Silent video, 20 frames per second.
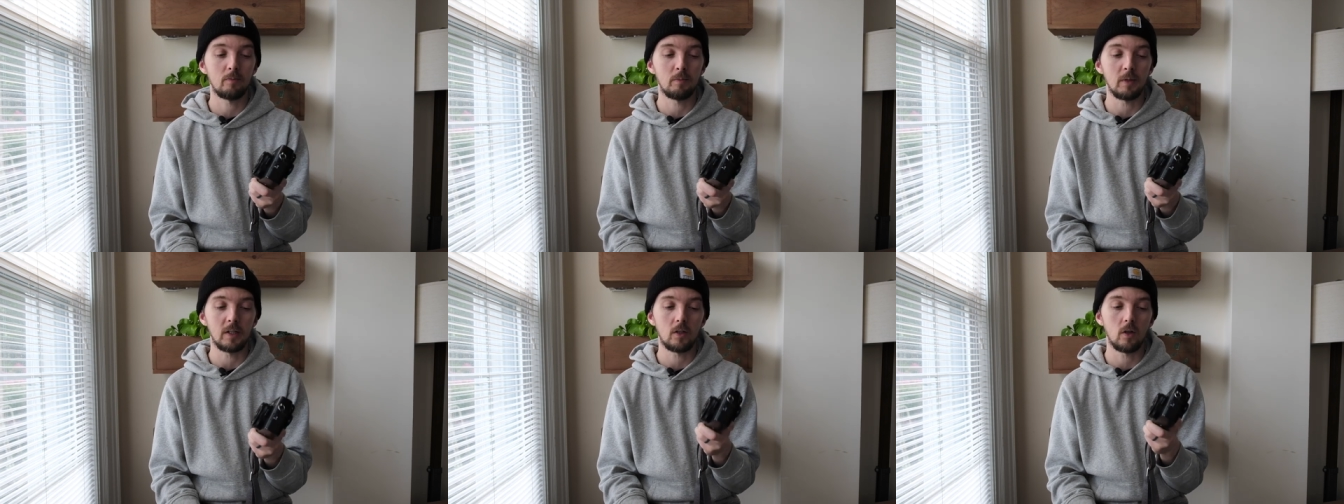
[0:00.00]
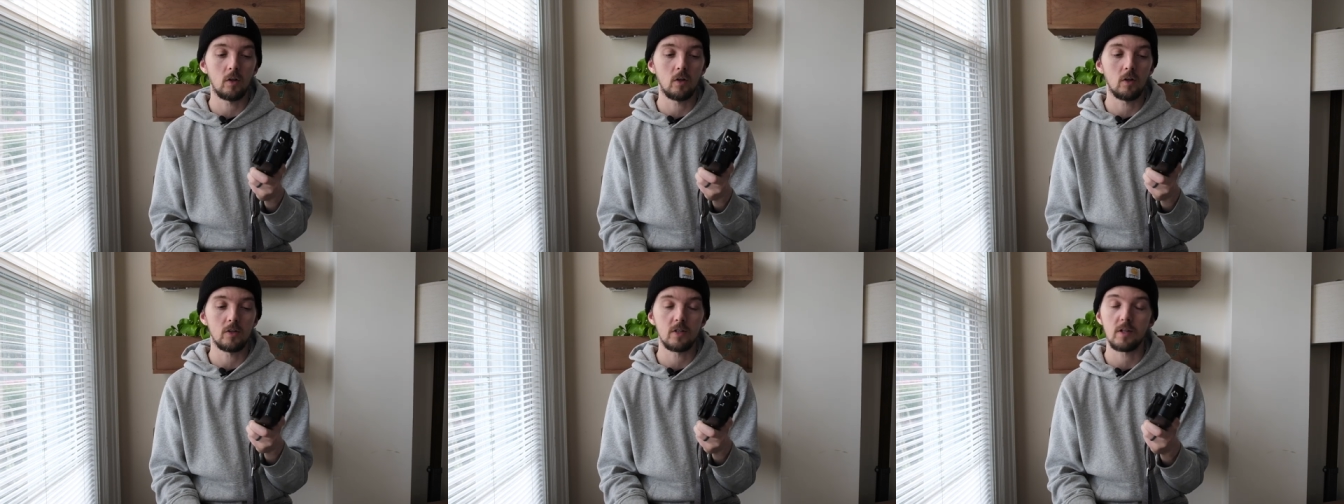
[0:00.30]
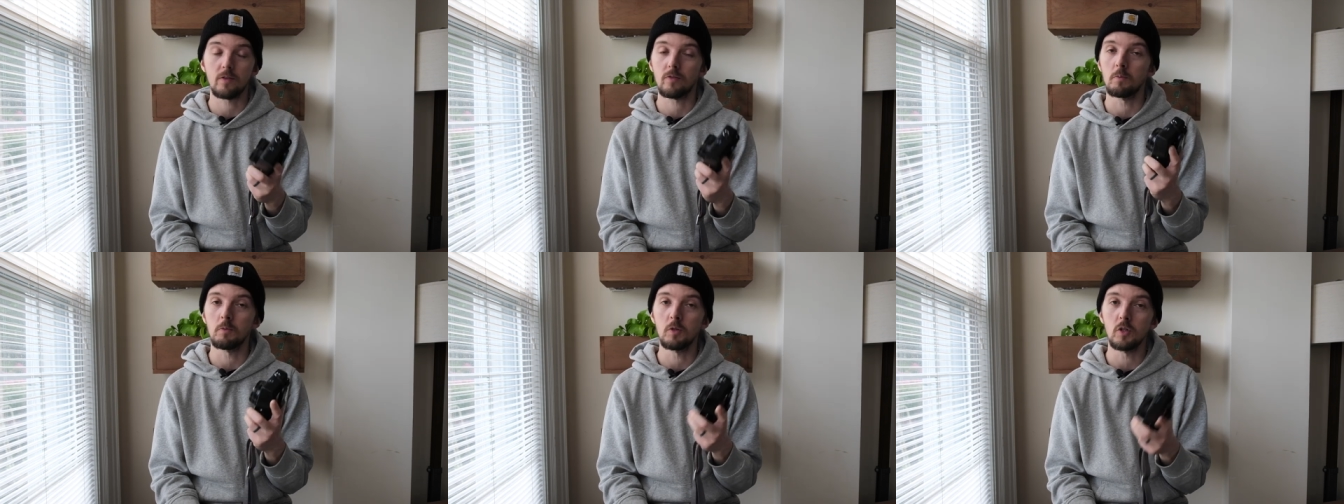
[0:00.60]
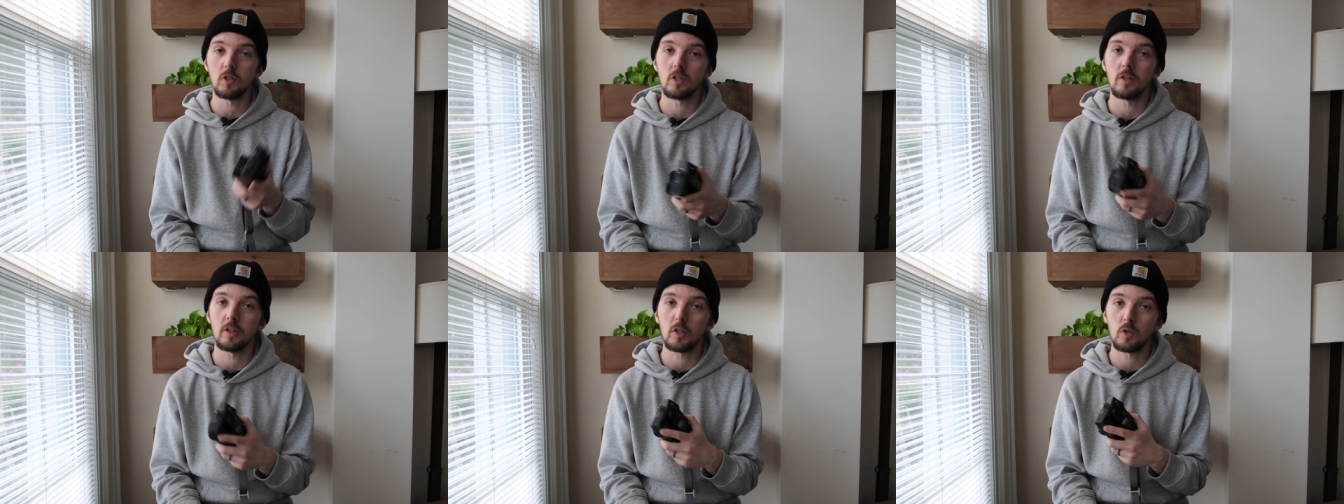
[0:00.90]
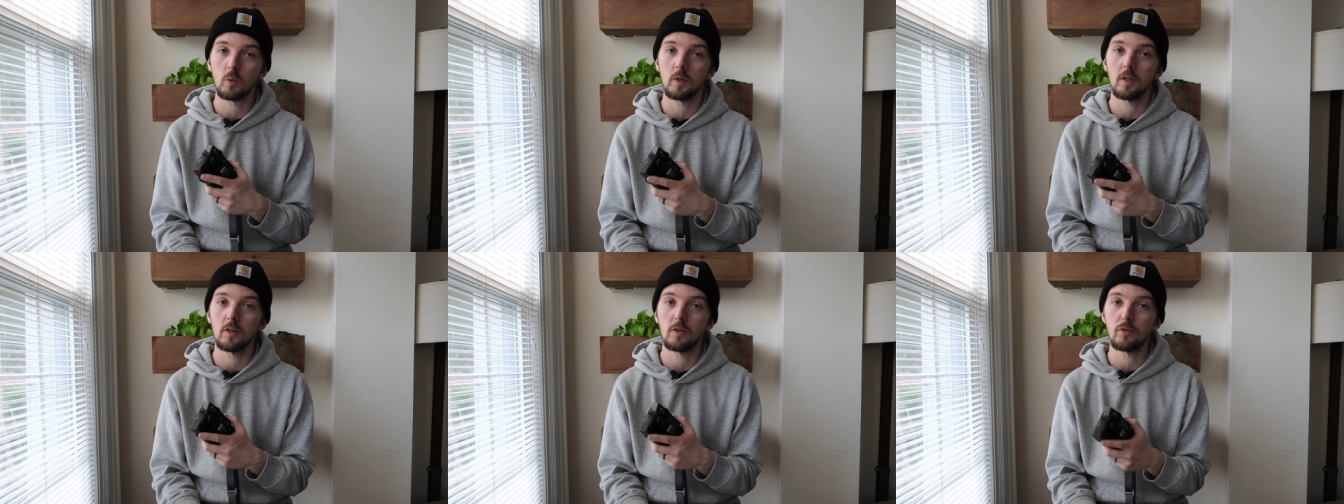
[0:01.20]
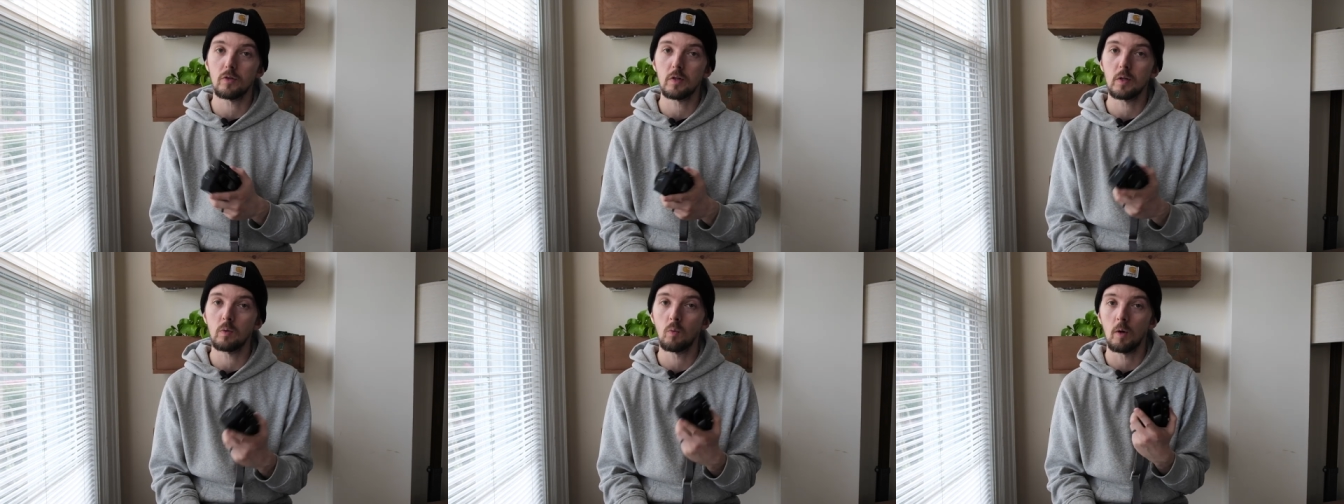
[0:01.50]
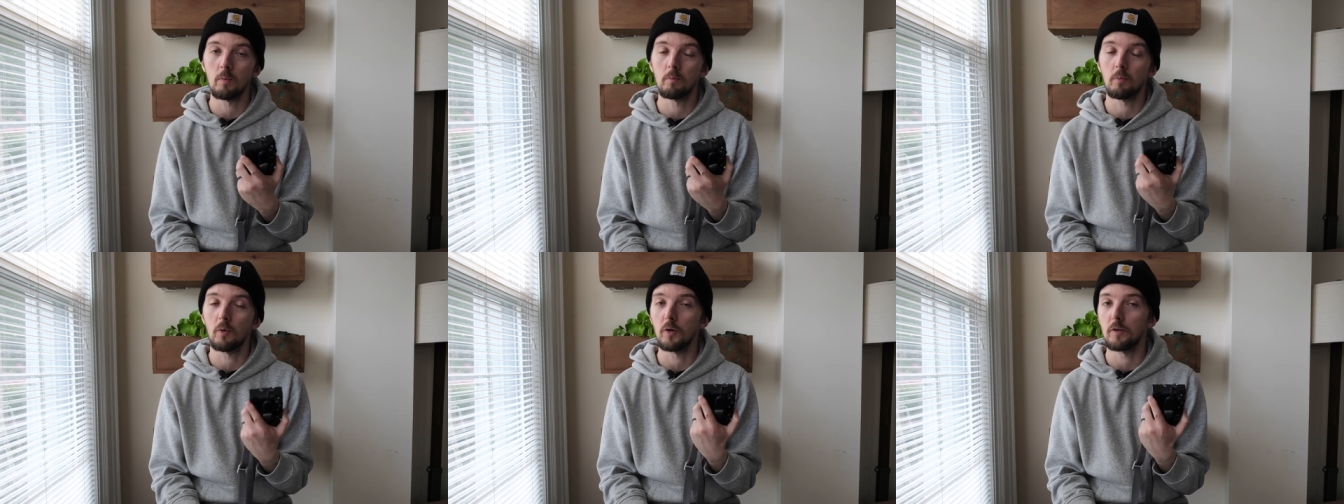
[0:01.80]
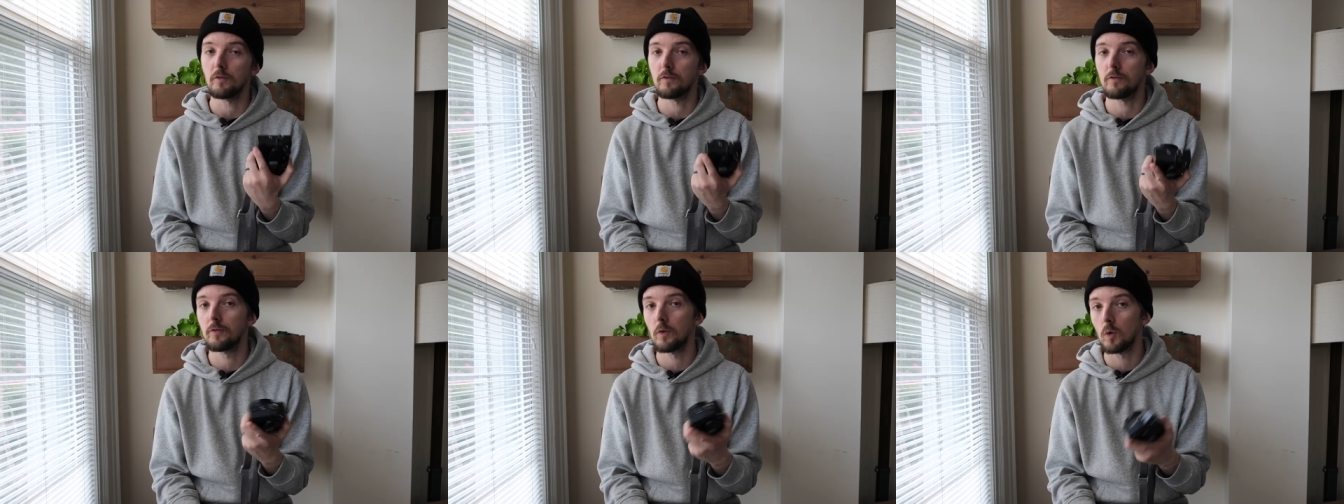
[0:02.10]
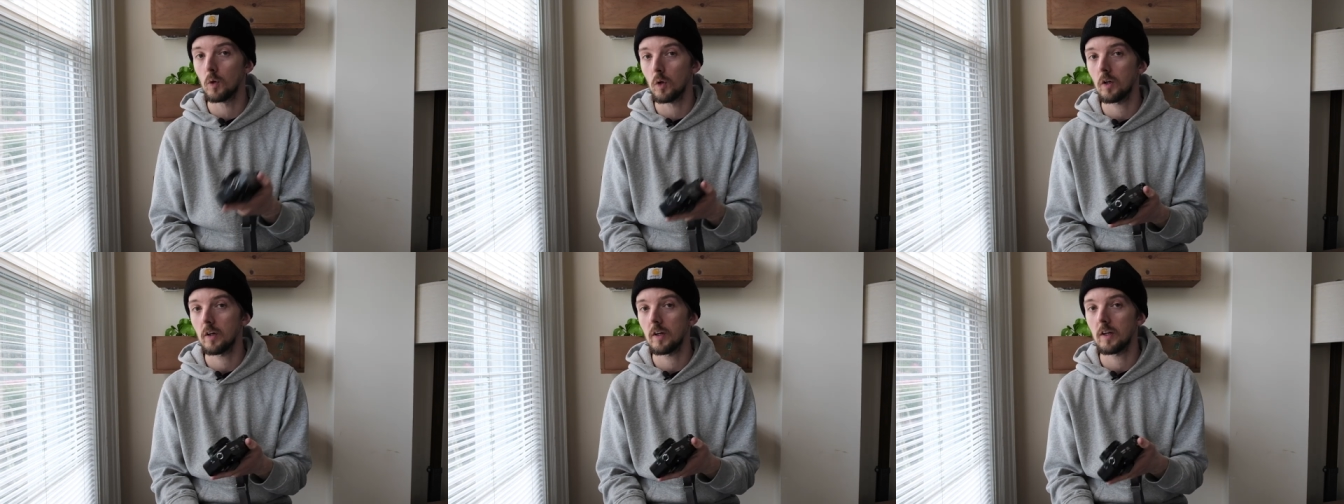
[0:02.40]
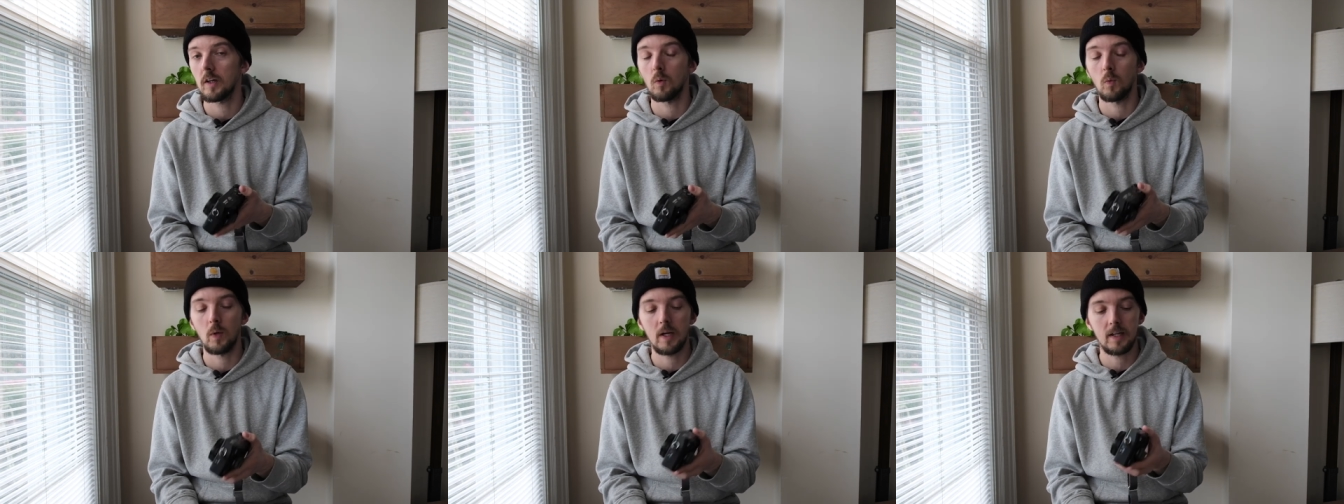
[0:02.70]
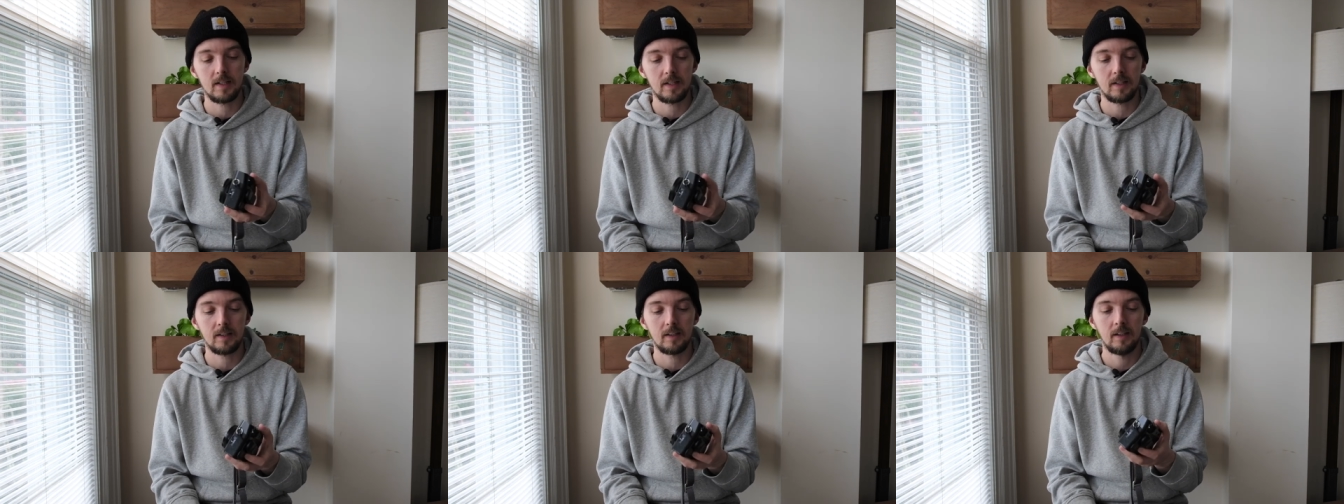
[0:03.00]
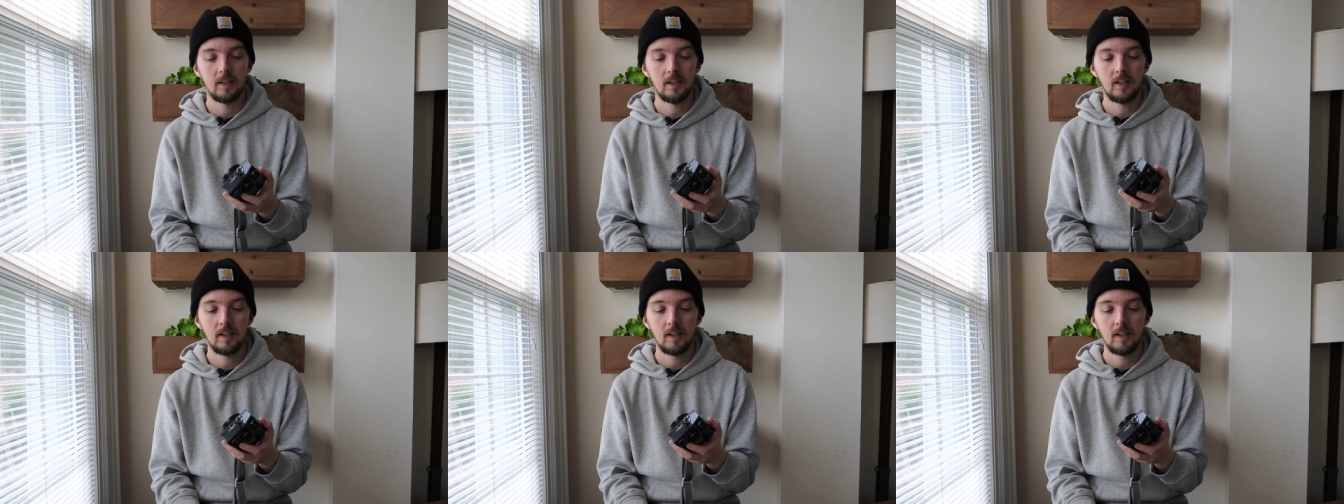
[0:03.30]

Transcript: because if I'm using the twenty-three one point four at a wedding,